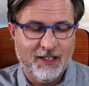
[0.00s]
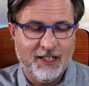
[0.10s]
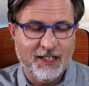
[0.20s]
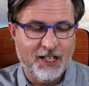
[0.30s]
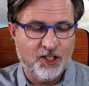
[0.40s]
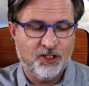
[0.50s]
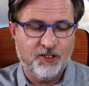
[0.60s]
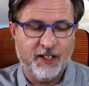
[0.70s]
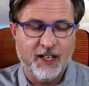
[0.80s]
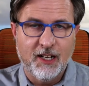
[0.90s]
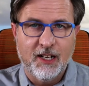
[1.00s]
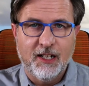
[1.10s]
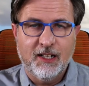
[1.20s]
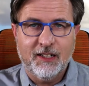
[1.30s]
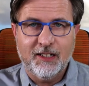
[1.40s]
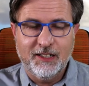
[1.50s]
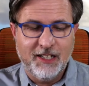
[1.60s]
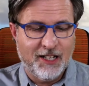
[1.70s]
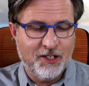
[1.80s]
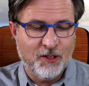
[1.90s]
in history. In
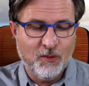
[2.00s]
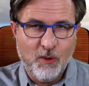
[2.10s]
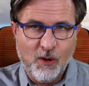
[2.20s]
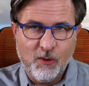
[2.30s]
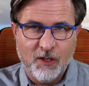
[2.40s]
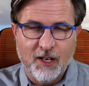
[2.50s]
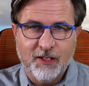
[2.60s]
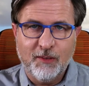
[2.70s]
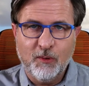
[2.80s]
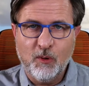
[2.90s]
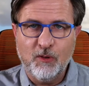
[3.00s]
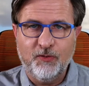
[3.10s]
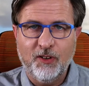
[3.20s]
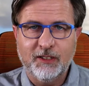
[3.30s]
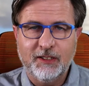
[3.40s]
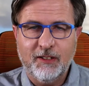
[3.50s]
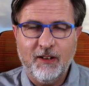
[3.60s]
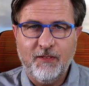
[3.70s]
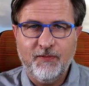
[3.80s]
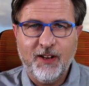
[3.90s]
the ancient world, they were all
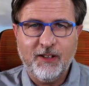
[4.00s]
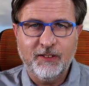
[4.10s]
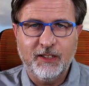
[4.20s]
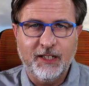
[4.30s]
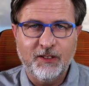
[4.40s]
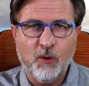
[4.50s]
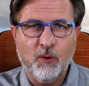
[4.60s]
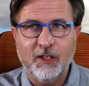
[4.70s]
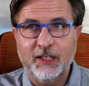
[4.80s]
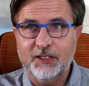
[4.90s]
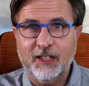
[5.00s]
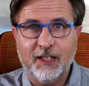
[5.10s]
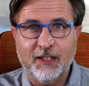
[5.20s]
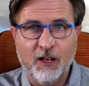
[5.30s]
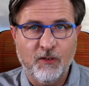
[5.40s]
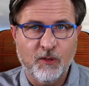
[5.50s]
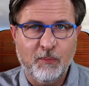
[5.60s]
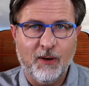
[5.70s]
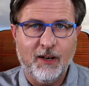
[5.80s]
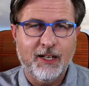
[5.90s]
founded, or at least taken over
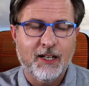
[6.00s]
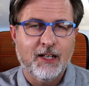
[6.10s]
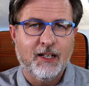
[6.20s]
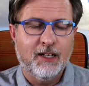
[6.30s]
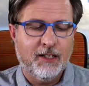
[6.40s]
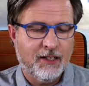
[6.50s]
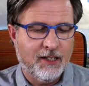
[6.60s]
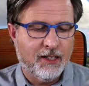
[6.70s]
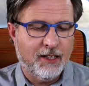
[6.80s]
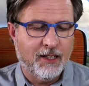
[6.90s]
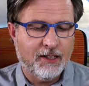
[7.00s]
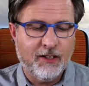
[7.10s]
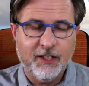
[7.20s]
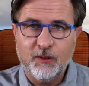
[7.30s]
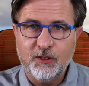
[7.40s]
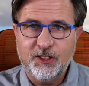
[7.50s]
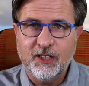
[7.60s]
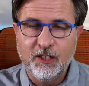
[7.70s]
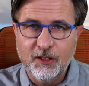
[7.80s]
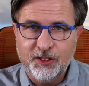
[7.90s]
by a guy called
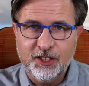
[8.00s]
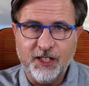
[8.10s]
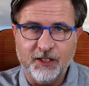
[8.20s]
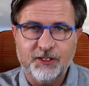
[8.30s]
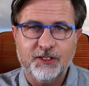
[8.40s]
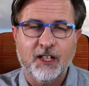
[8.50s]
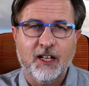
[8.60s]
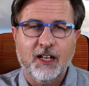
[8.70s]
Seleucus,